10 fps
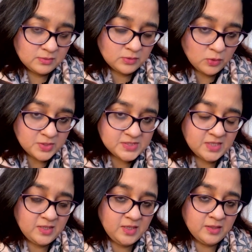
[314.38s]

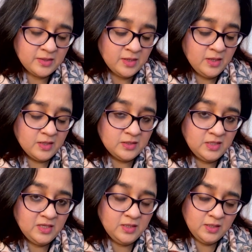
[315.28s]
crossing near
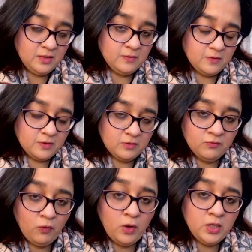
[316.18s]
the
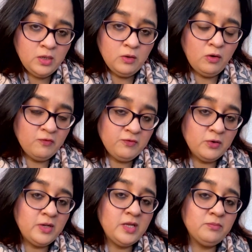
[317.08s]
wall of
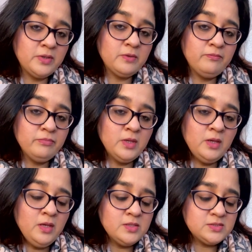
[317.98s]
your neighbor.
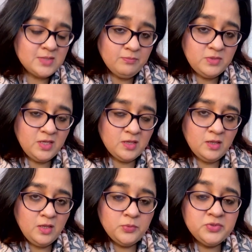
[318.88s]

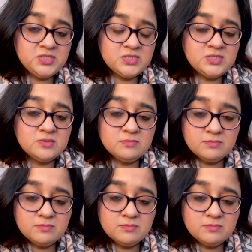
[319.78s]
Something which is